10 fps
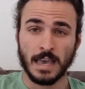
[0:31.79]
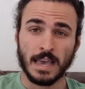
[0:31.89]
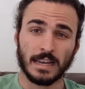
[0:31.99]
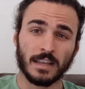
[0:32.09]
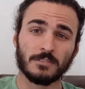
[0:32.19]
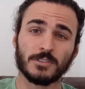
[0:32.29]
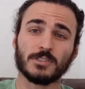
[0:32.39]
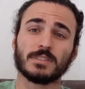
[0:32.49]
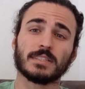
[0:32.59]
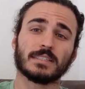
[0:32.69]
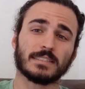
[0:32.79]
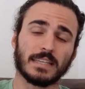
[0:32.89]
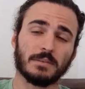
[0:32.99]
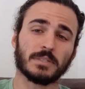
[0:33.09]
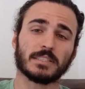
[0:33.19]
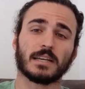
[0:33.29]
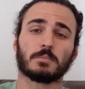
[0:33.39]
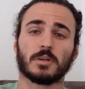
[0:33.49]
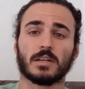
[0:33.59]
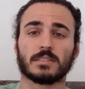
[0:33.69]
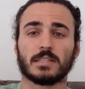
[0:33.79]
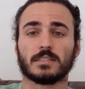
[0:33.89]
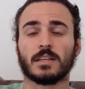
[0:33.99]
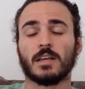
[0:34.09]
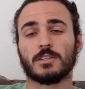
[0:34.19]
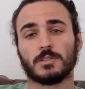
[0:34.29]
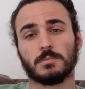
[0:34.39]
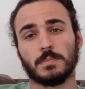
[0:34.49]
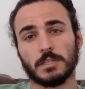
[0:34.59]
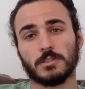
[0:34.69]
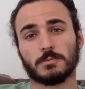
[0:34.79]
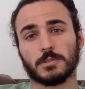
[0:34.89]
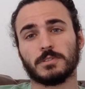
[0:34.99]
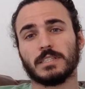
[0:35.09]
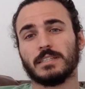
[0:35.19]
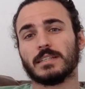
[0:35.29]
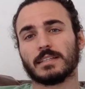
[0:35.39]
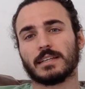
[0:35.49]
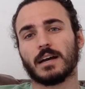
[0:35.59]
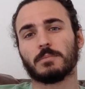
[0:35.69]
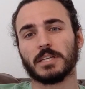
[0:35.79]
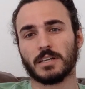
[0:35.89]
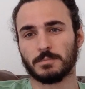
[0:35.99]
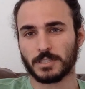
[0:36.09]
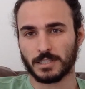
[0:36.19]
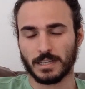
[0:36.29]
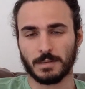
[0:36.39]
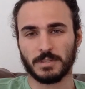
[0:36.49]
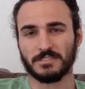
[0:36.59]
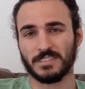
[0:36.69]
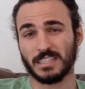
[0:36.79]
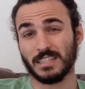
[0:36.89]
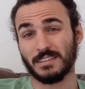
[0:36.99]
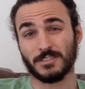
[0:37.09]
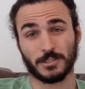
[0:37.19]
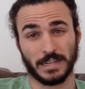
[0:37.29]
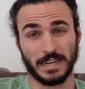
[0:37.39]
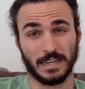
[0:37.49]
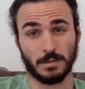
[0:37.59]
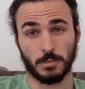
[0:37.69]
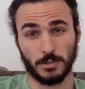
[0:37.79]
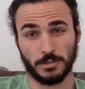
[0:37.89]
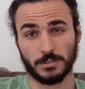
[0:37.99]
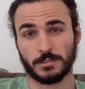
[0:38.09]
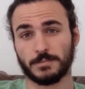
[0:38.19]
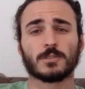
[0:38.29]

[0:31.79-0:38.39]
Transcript: And I have used this same exact process to build a routine that got me up to climbing V11 or 8A boulders.